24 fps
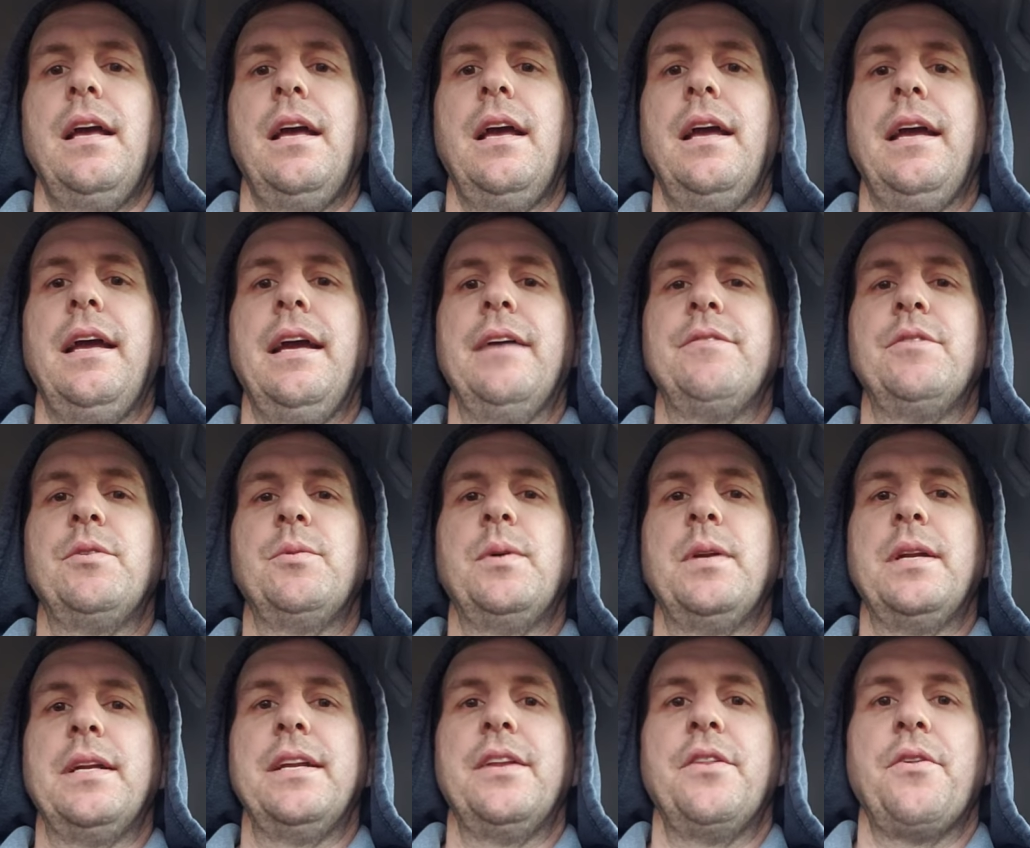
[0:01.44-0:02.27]
Hey
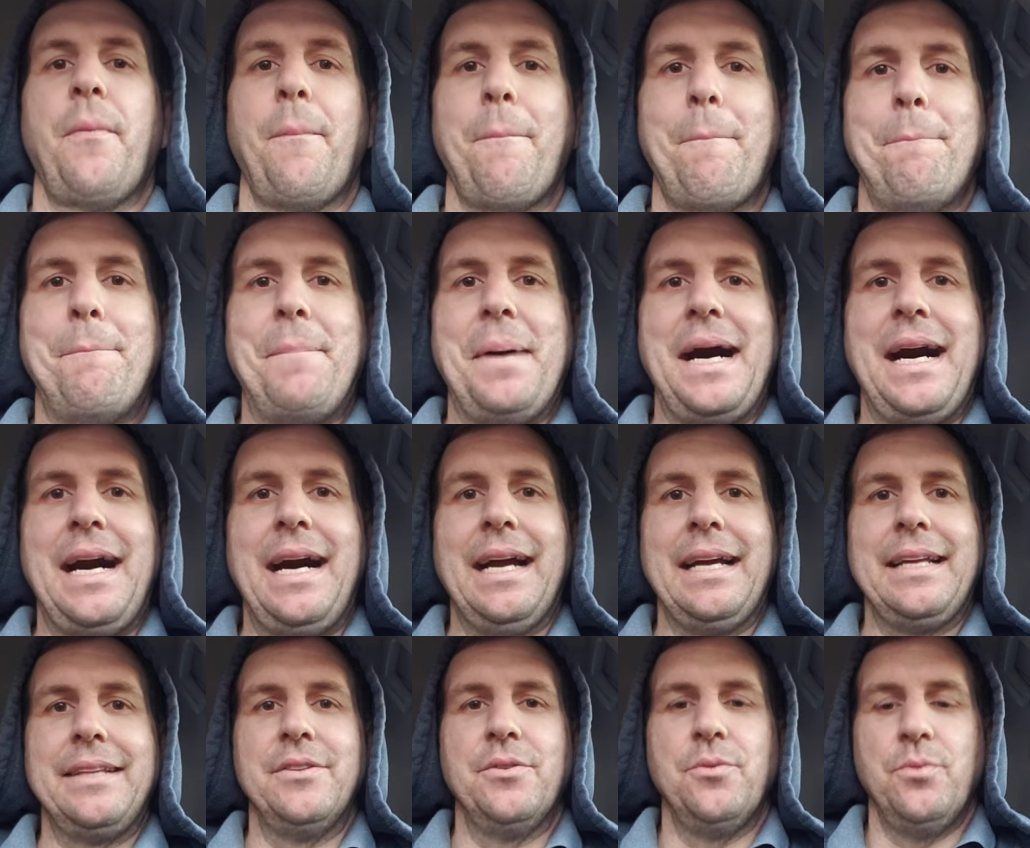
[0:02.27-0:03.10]
everyone, another
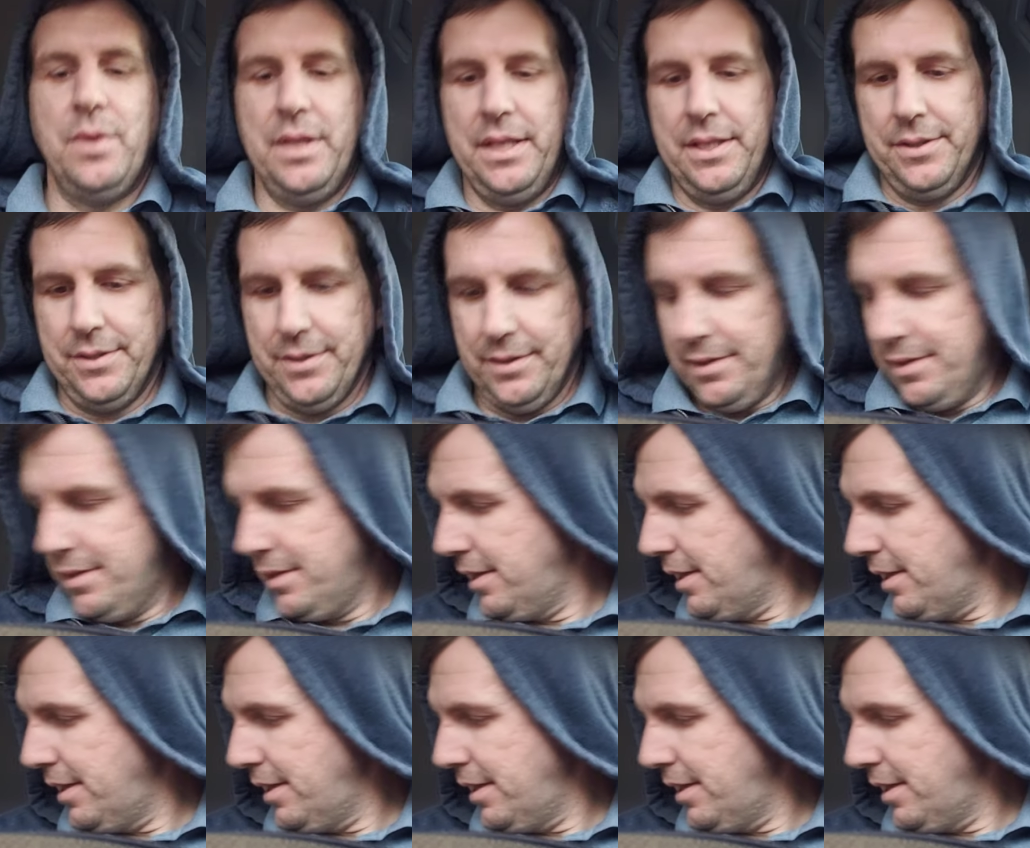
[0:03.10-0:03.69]
behind the wheel.